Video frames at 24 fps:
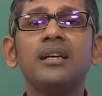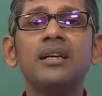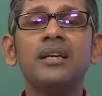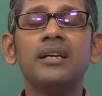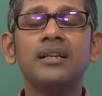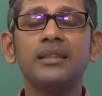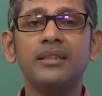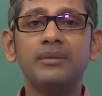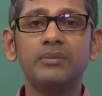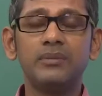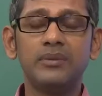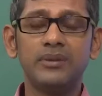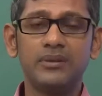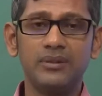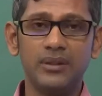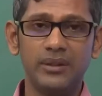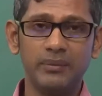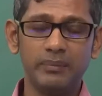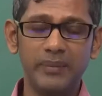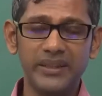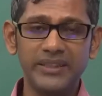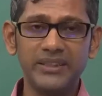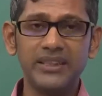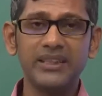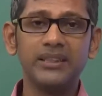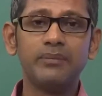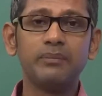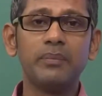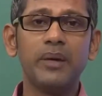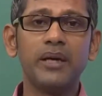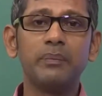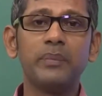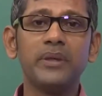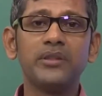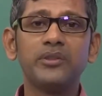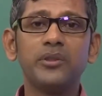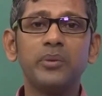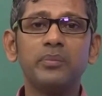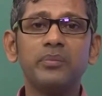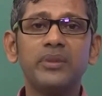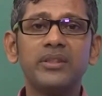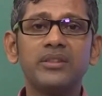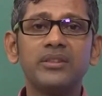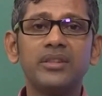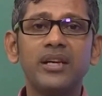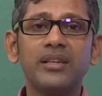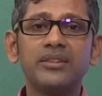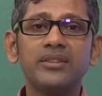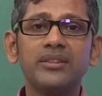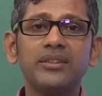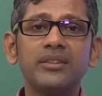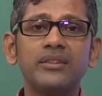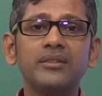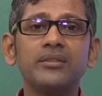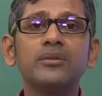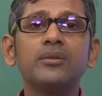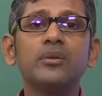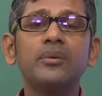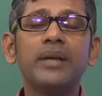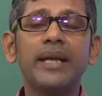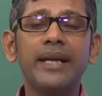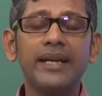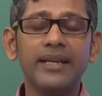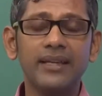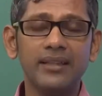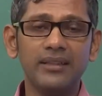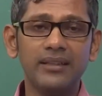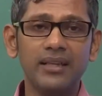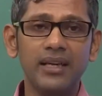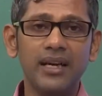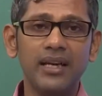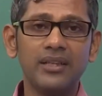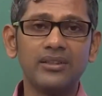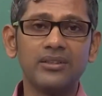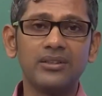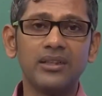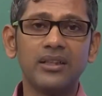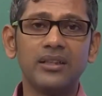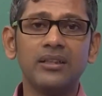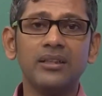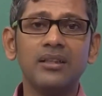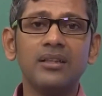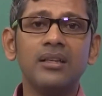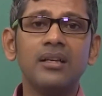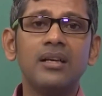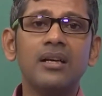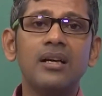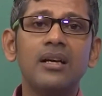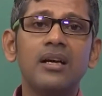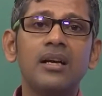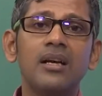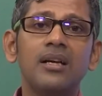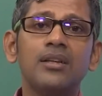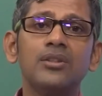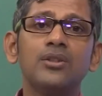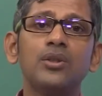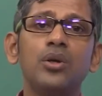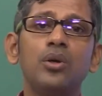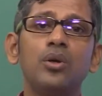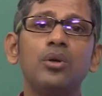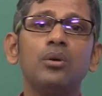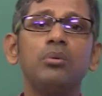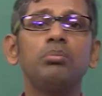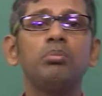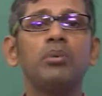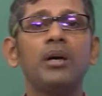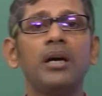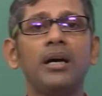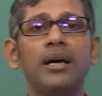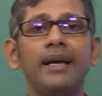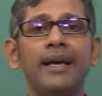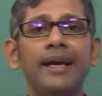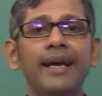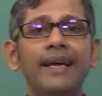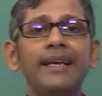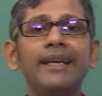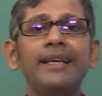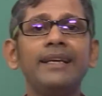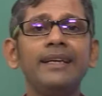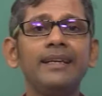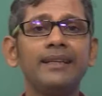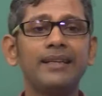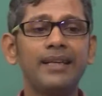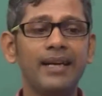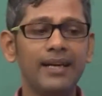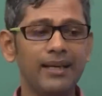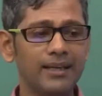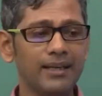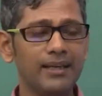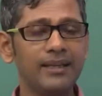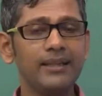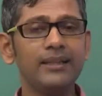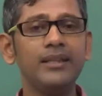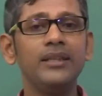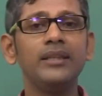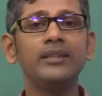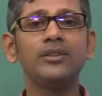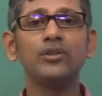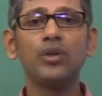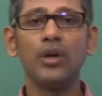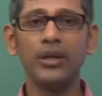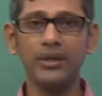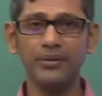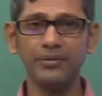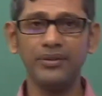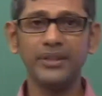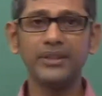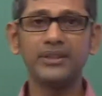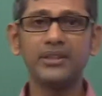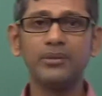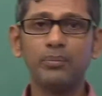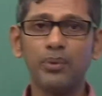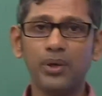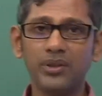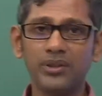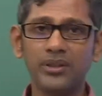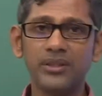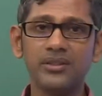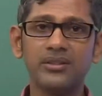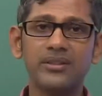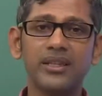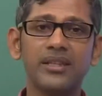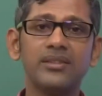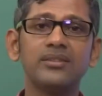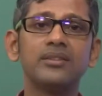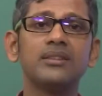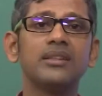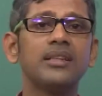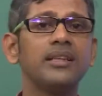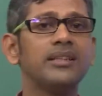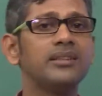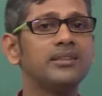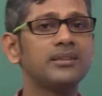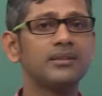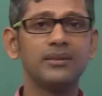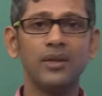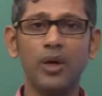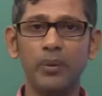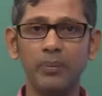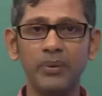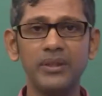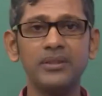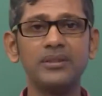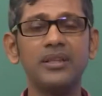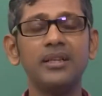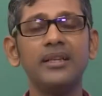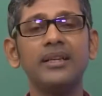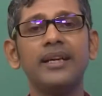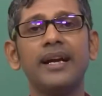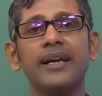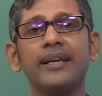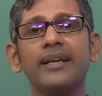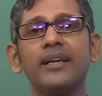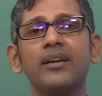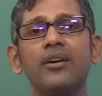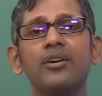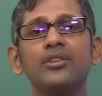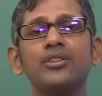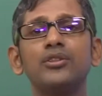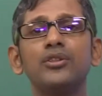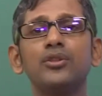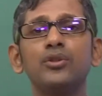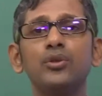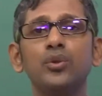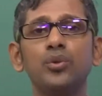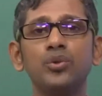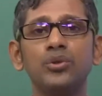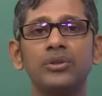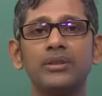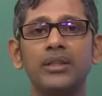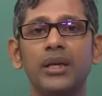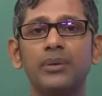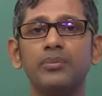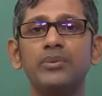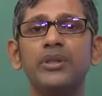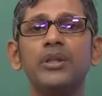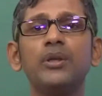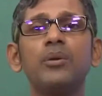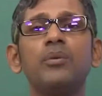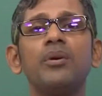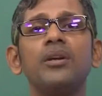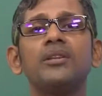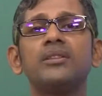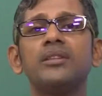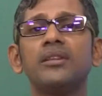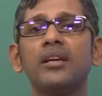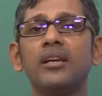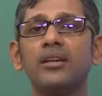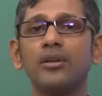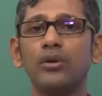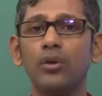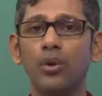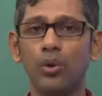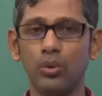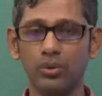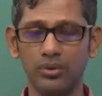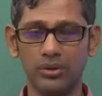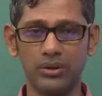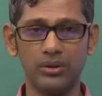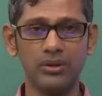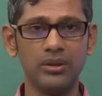the basic purpose of discussing today in the lecture. So any solidification processes is obviously categorized into two steps, nucleation and growth.